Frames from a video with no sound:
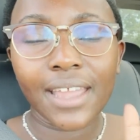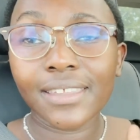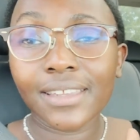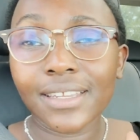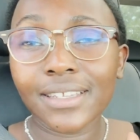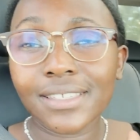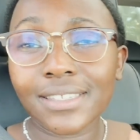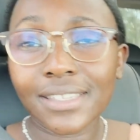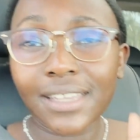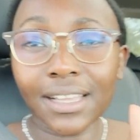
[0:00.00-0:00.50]
that
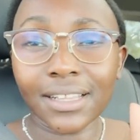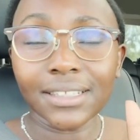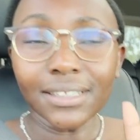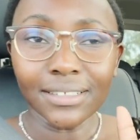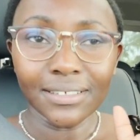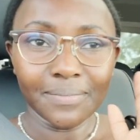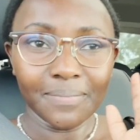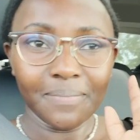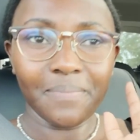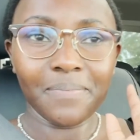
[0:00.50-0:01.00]
is selling,
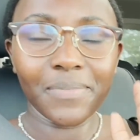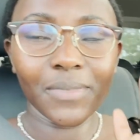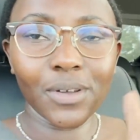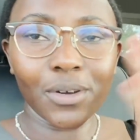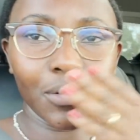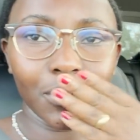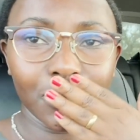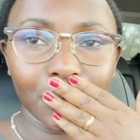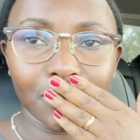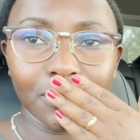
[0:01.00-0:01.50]

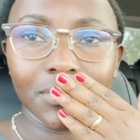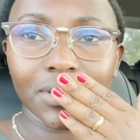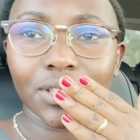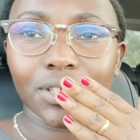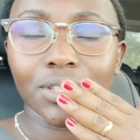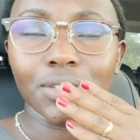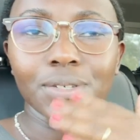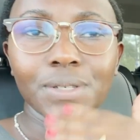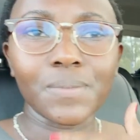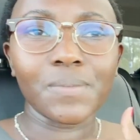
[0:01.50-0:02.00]
oh,
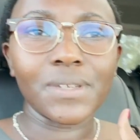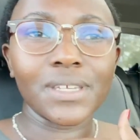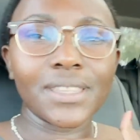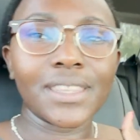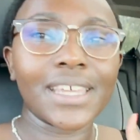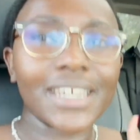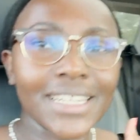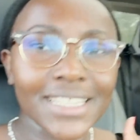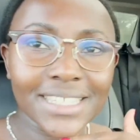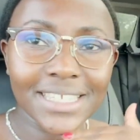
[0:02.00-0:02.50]
excuse me,
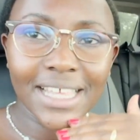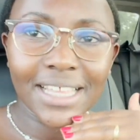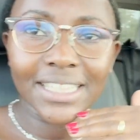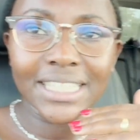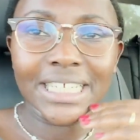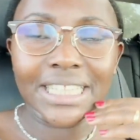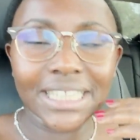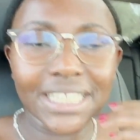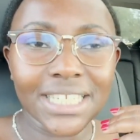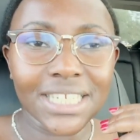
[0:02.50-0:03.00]
that is
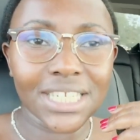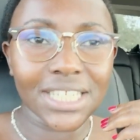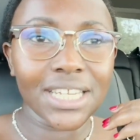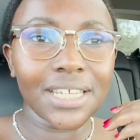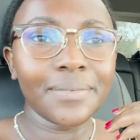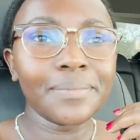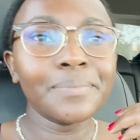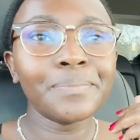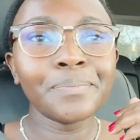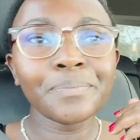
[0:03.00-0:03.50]
selling
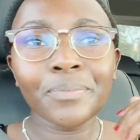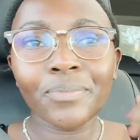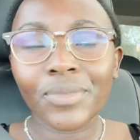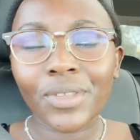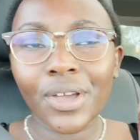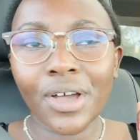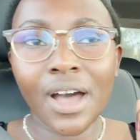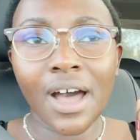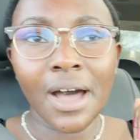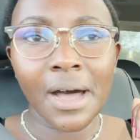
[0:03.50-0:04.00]
lychee.
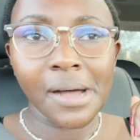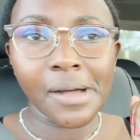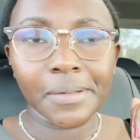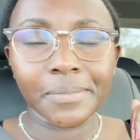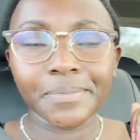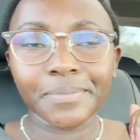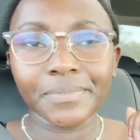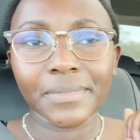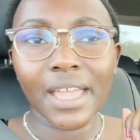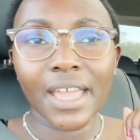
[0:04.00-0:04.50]

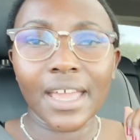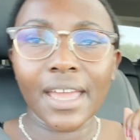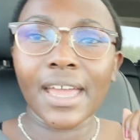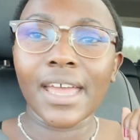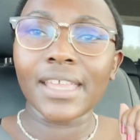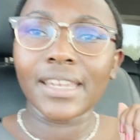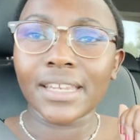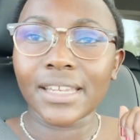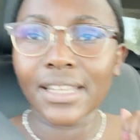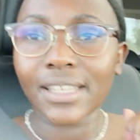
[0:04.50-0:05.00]
Um,
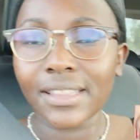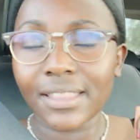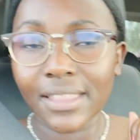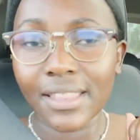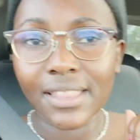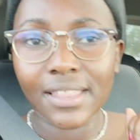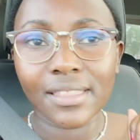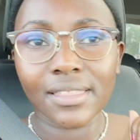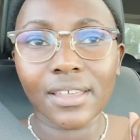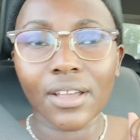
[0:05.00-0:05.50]
and
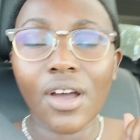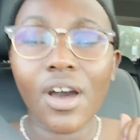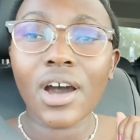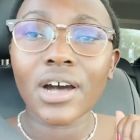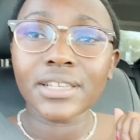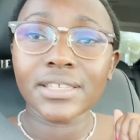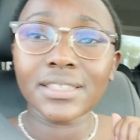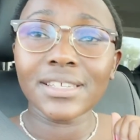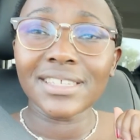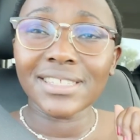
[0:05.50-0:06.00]
the
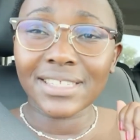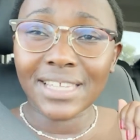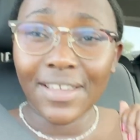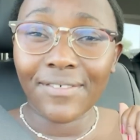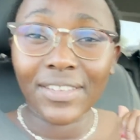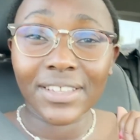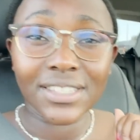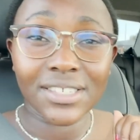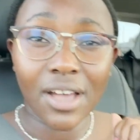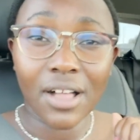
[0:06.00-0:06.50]
cost is
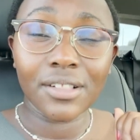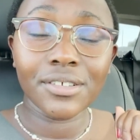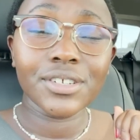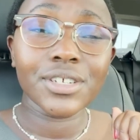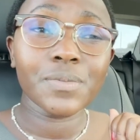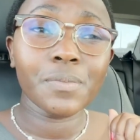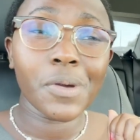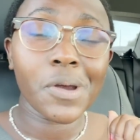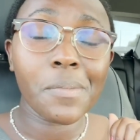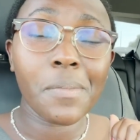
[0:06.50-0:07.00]
$7
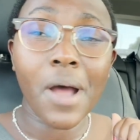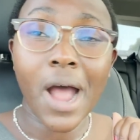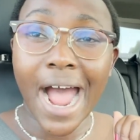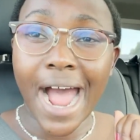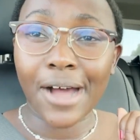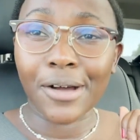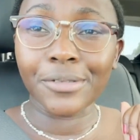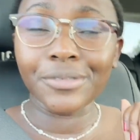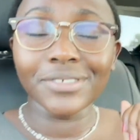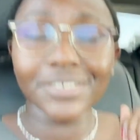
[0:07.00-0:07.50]
per
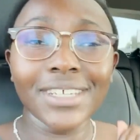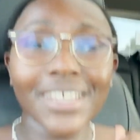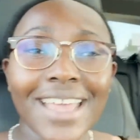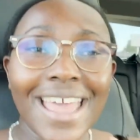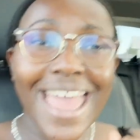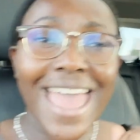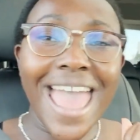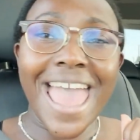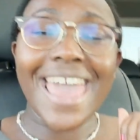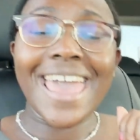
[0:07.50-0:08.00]

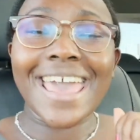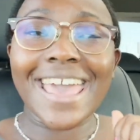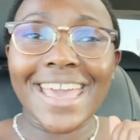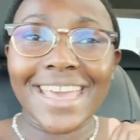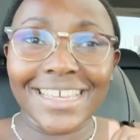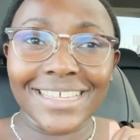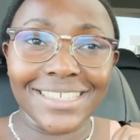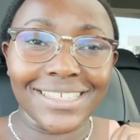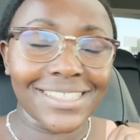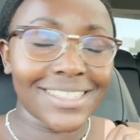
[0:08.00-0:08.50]
pound.
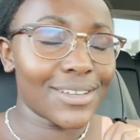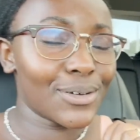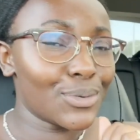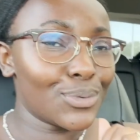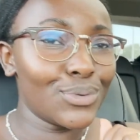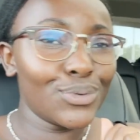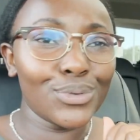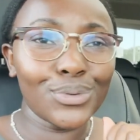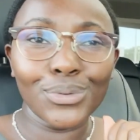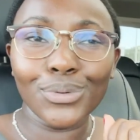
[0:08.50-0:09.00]
And
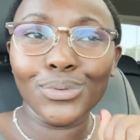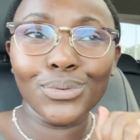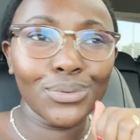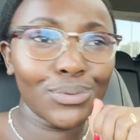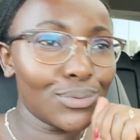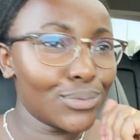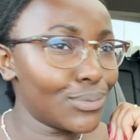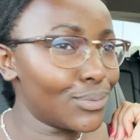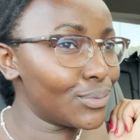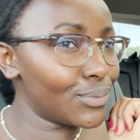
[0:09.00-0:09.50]

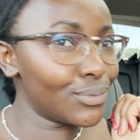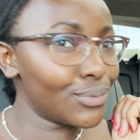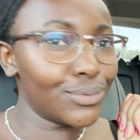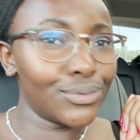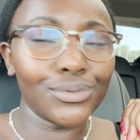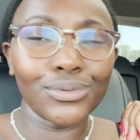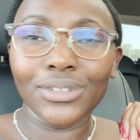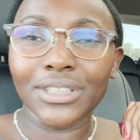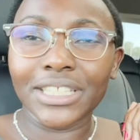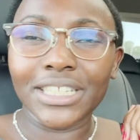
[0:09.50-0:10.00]
ooh, ooh,
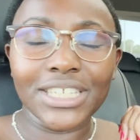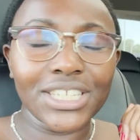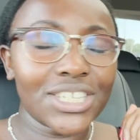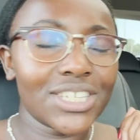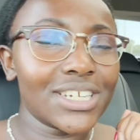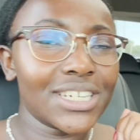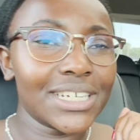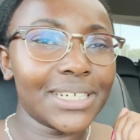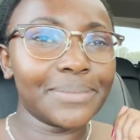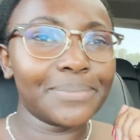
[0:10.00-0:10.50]
ooh
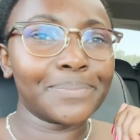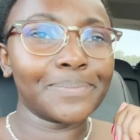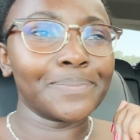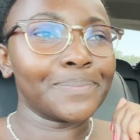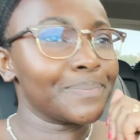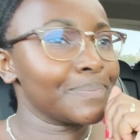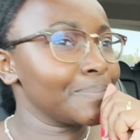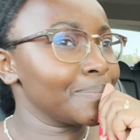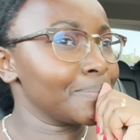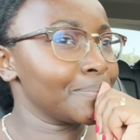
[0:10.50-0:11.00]
lychee,
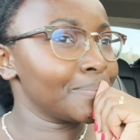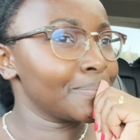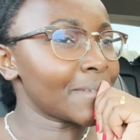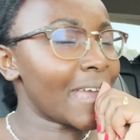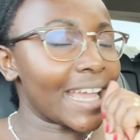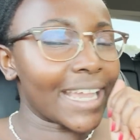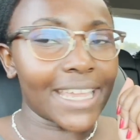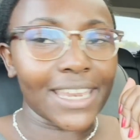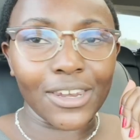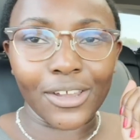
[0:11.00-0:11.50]
mm,
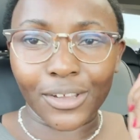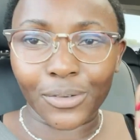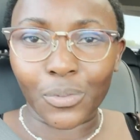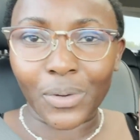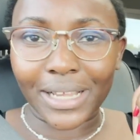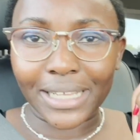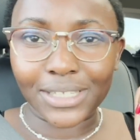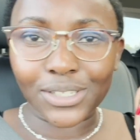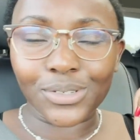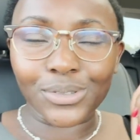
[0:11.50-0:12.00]
I cannot
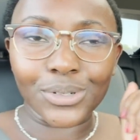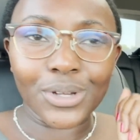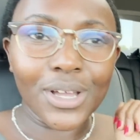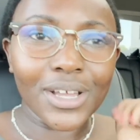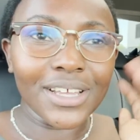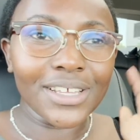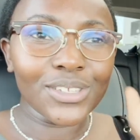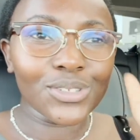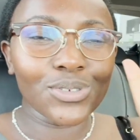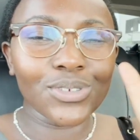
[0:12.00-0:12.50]
wait to,
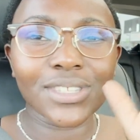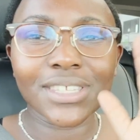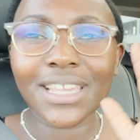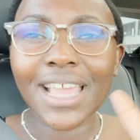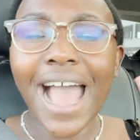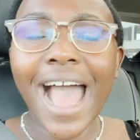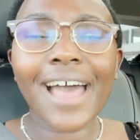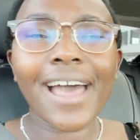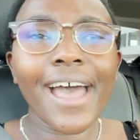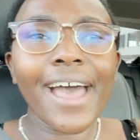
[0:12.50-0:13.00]
to see.
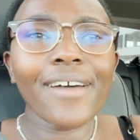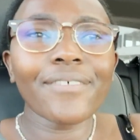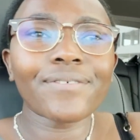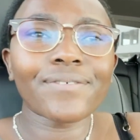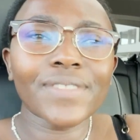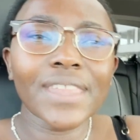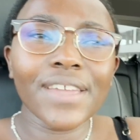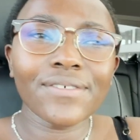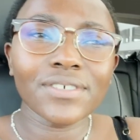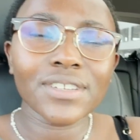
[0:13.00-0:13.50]
I have
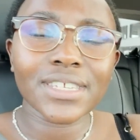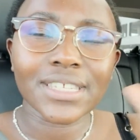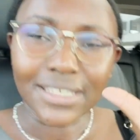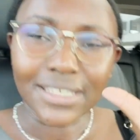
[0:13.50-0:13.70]
never,